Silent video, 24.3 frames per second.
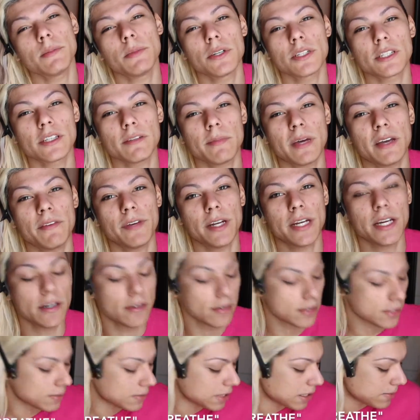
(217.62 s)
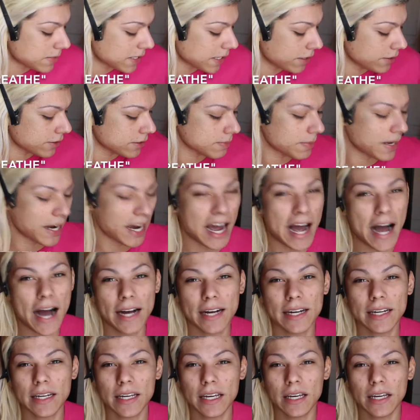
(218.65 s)
in most of my videos. Sometimes I use my
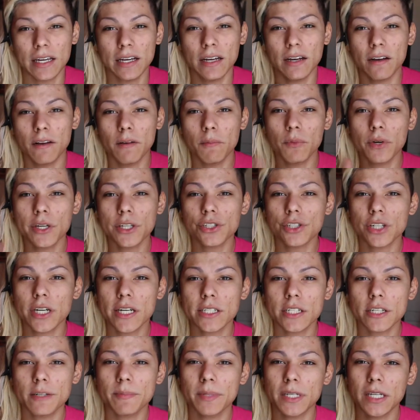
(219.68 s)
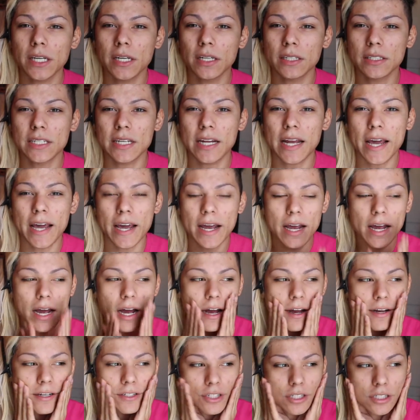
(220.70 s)
acne moisturizer, but today
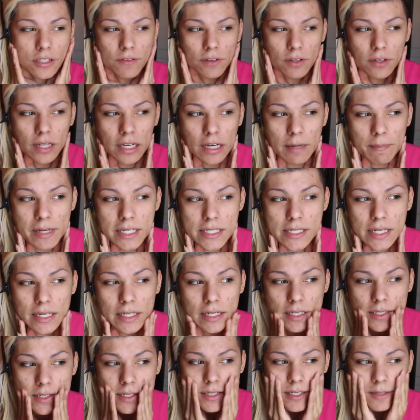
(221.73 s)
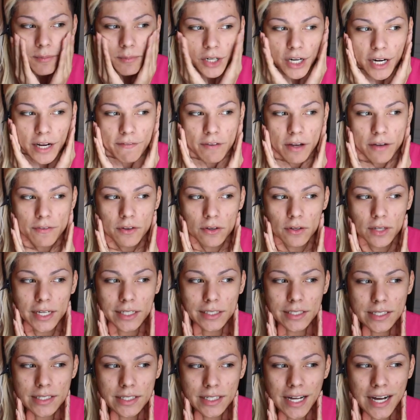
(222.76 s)
I just feel like my skin needs to breathe. I feel
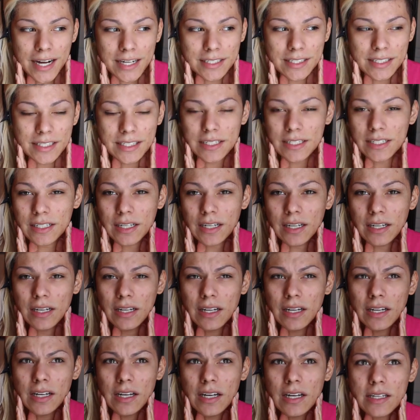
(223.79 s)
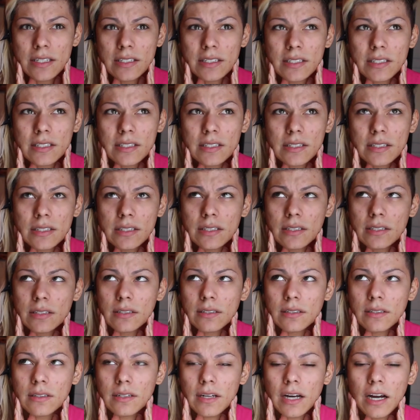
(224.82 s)
like the lactic,
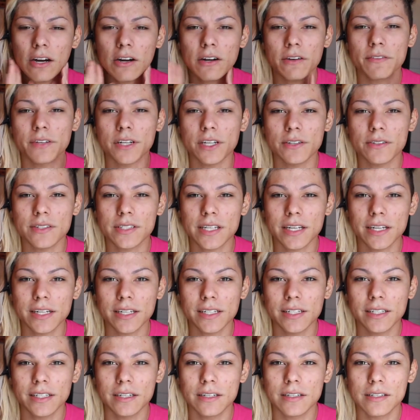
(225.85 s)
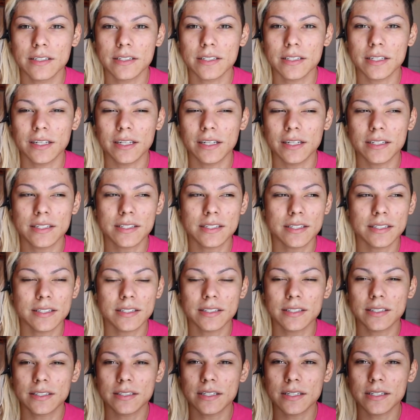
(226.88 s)
however you say it,
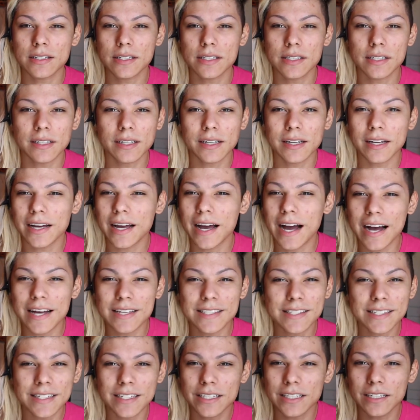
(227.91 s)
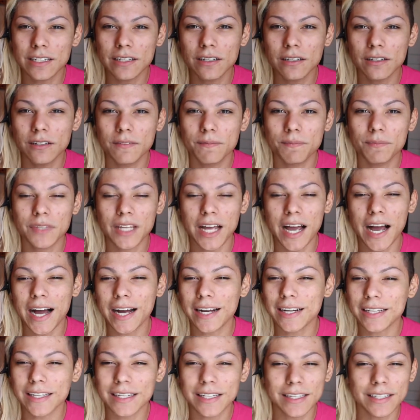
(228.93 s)
salicylic acid, the
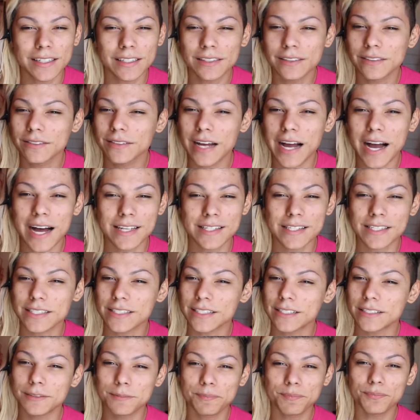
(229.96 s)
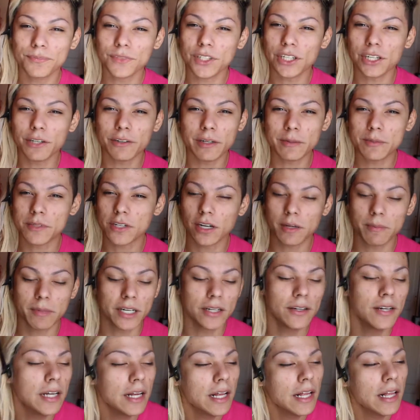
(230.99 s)
acne acid, you know what I'm talking
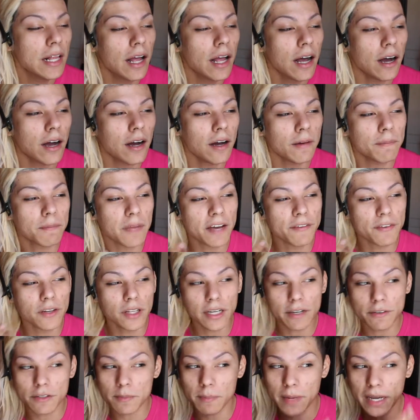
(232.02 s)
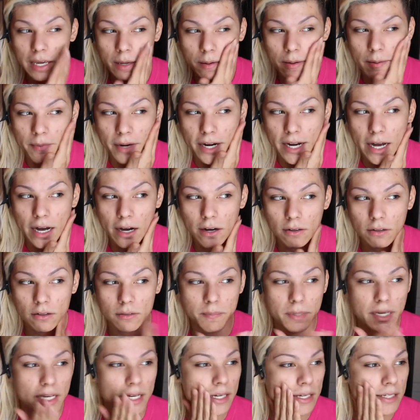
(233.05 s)
about. I feel like it was making me break
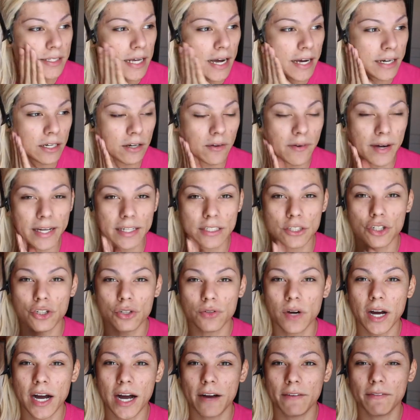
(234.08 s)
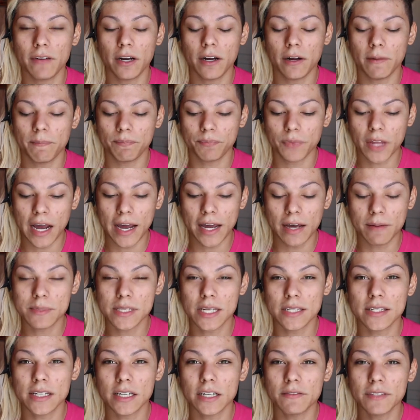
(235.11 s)
out because I know I do have, I am
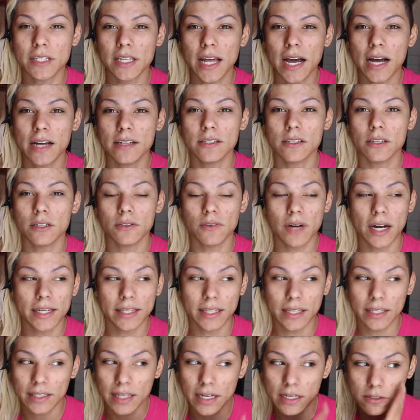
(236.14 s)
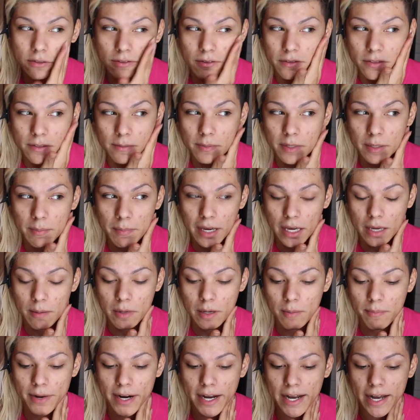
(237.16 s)
sensitive to that, so I think that's what's been making
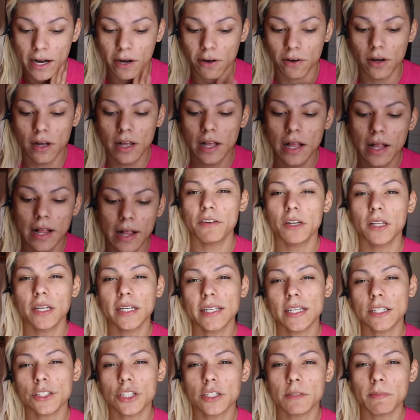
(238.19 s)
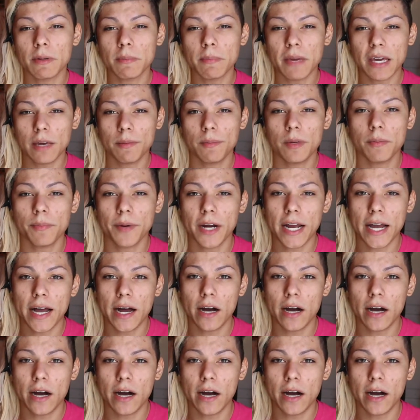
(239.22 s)
me break out. I feel like that's just been making me break